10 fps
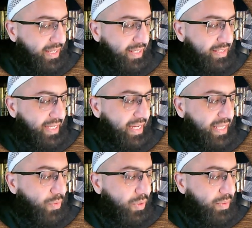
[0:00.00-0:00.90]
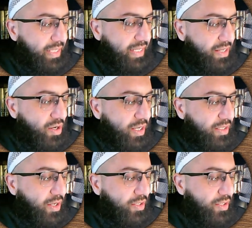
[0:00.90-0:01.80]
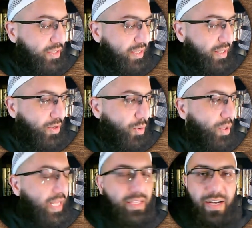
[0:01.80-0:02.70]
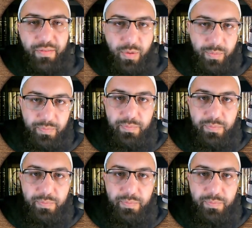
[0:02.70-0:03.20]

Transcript: they are on a whole other level.